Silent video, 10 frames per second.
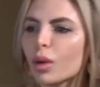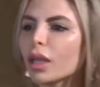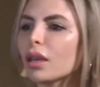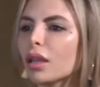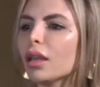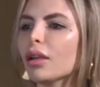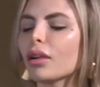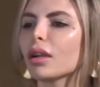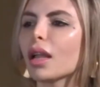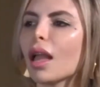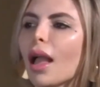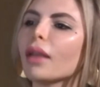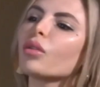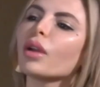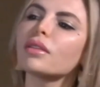bring it here
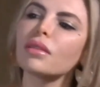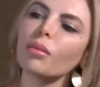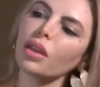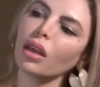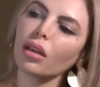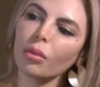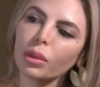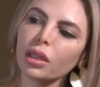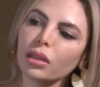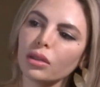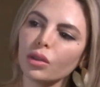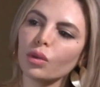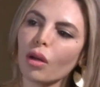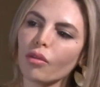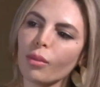and create something completely
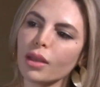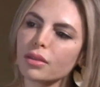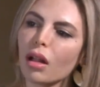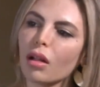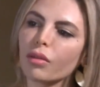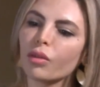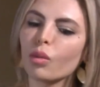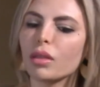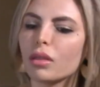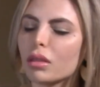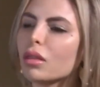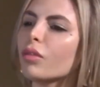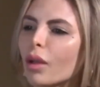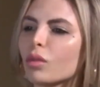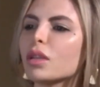new of myself with
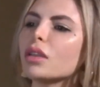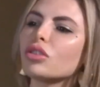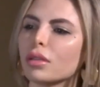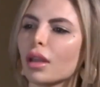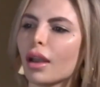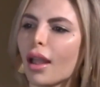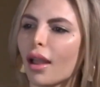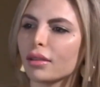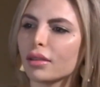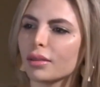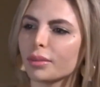the foundation that I had.